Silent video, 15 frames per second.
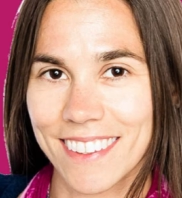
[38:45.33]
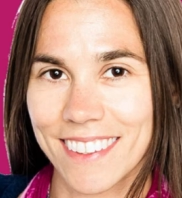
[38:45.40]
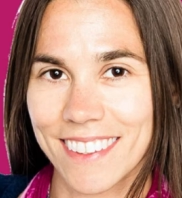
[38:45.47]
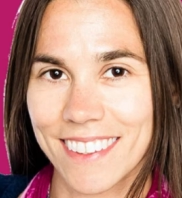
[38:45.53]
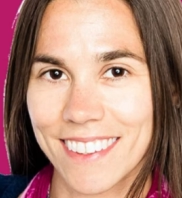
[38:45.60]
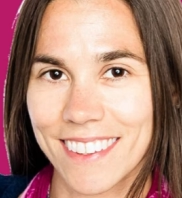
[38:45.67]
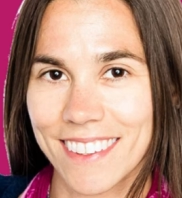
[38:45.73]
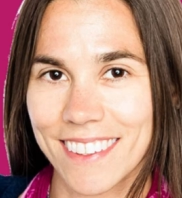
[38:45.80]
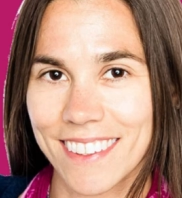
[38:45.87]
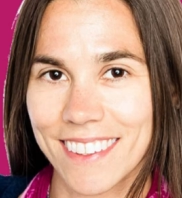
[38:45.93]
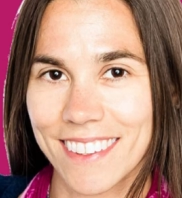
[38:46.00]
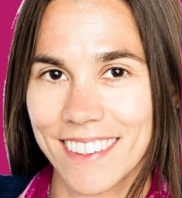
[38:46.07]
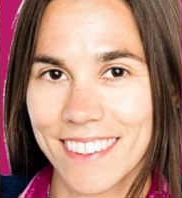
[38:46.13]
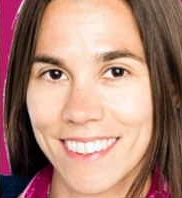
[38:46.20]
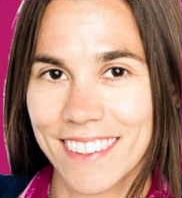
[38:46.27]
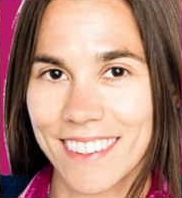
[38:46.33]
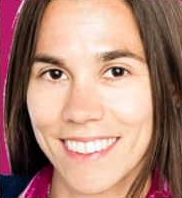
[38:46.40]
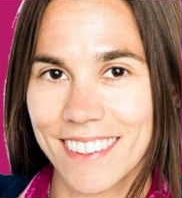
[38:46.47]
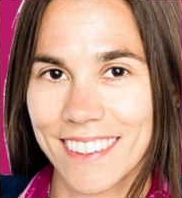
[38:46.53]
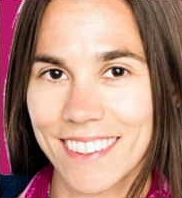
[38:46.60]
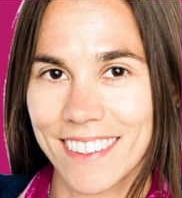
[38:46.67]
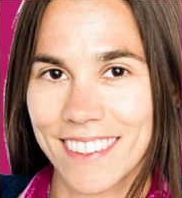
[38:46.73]

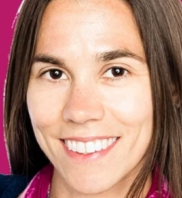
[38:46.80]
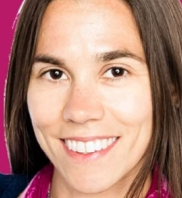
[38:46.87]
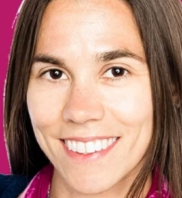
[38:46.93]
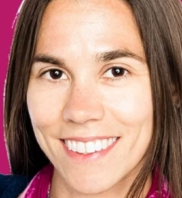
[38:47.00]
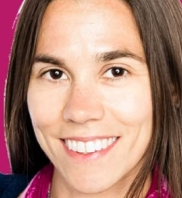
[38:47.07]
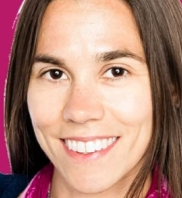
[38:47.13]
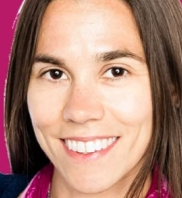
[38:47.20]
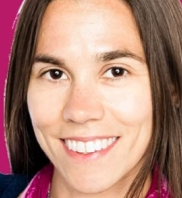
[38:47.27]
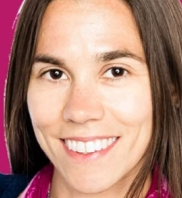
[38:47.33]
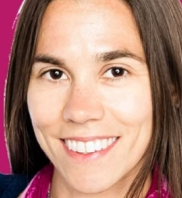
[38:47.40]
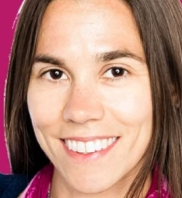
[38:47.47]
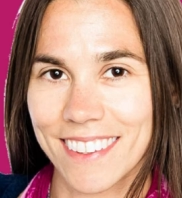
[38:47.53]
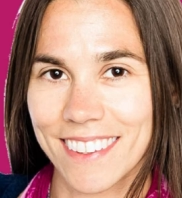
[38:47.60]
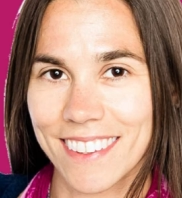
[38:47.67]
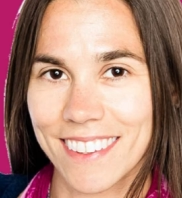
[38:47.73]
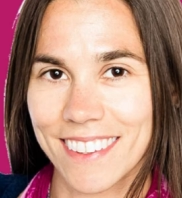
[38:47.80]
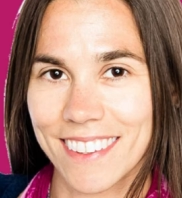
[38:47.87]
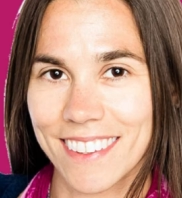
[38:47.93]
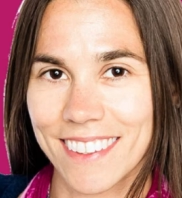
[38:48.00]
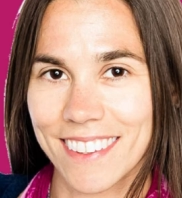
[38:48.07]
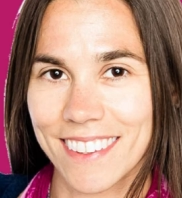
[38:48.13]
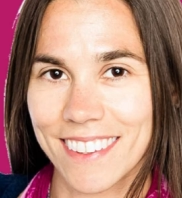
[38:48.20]

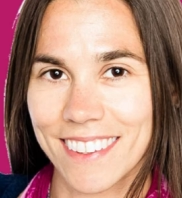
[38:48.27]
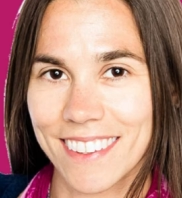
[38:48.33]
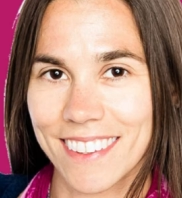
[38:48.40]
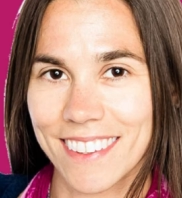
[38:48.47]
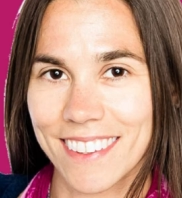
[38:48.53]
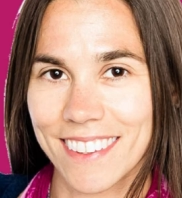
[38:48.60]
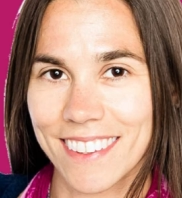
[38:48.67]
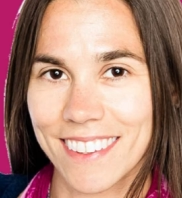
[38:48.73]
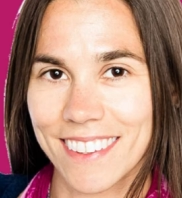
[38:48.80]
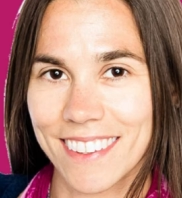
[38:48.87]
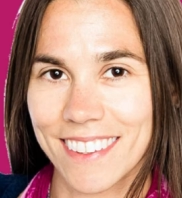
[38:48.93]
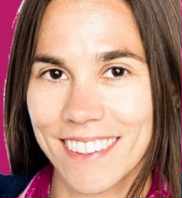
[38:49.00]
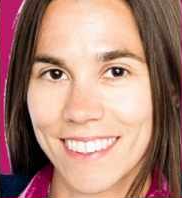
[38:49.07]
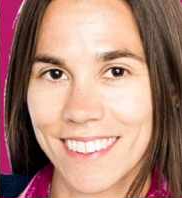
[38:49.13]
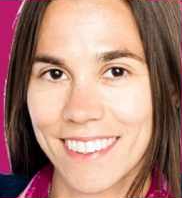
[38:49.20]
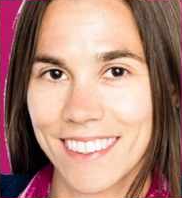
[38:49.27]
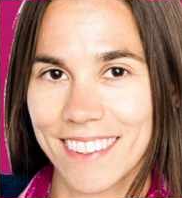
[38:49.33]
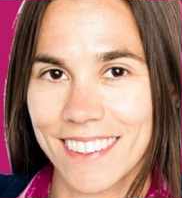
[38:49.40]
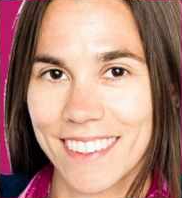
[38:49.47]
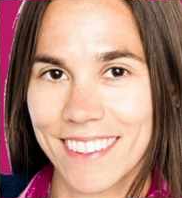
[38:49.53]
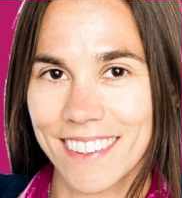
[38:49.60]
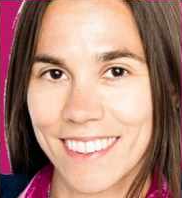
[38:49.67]

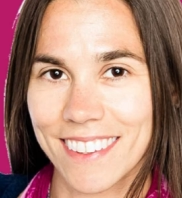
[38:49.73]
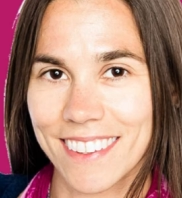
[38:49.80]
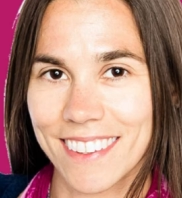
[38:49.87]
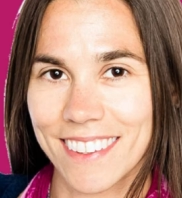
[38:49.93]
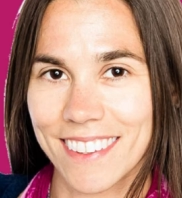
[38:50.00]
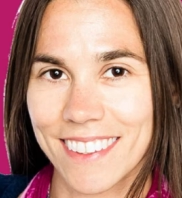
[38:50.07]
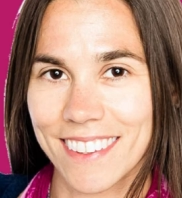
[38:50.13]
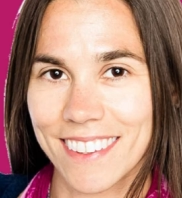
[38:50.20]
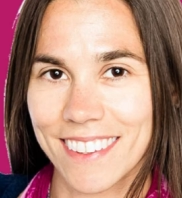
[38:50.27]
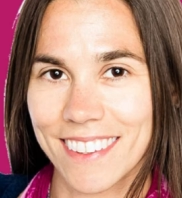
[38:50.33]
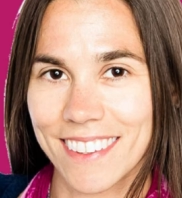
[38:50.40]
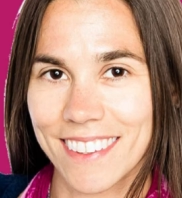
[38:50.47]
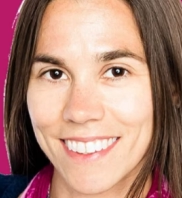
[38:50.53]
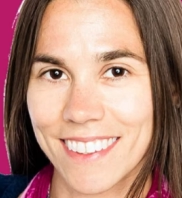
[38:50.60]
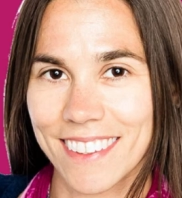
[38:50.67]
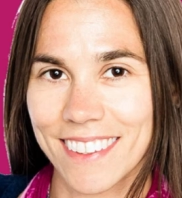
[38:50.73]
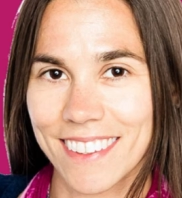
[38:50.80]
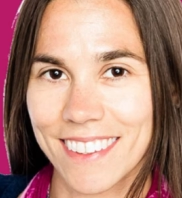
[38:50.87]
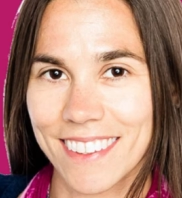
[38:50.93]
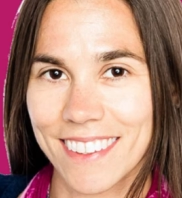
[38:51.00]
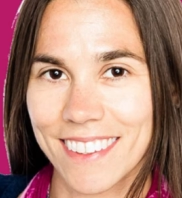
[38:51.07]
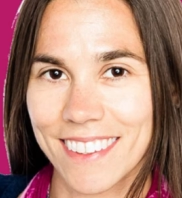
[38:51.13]

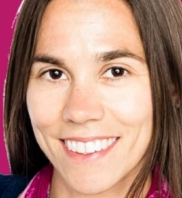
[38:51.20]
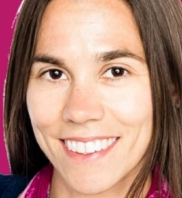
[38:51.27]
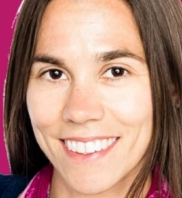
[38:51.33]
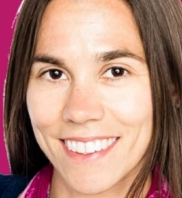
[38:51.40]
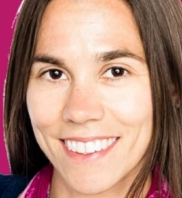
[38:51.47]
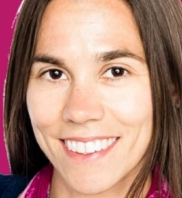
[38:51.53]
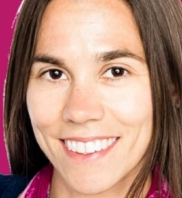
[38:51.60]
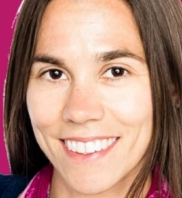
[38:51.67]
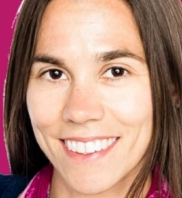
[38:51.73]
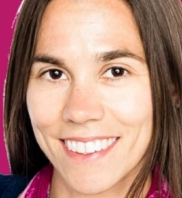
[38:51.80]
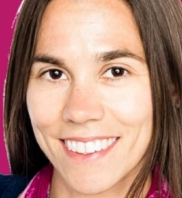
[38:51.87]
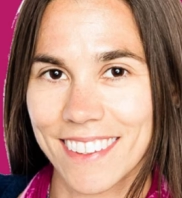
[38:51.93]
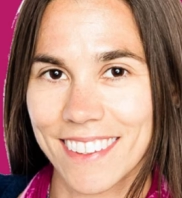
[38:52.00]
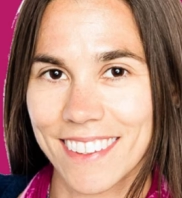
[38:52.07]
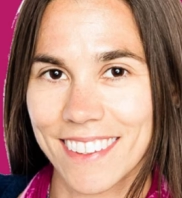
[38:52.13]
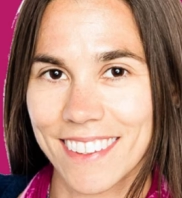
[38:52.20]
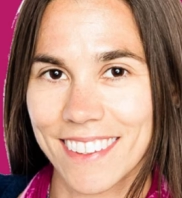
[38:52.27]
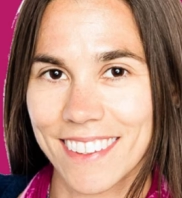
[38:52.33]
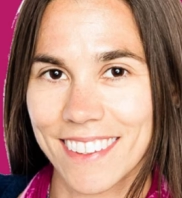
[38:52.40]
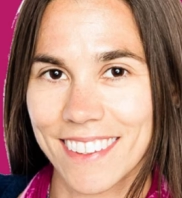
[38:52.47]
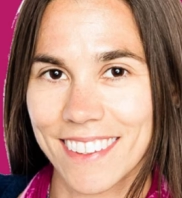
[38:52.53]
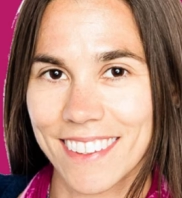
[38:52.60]

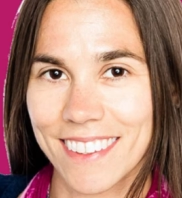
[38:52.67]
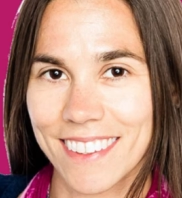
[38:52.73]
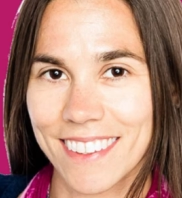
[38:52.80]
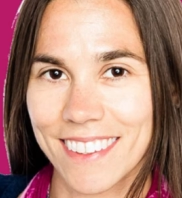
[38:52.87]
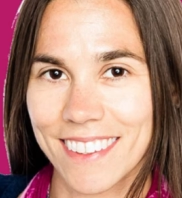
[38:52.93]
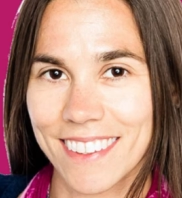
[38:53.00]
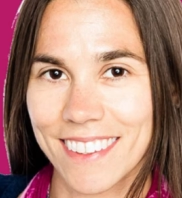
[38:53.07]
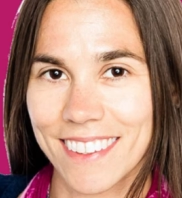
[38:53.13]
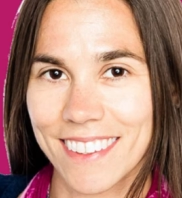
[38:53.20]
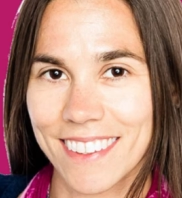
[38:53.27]
(no lip movement)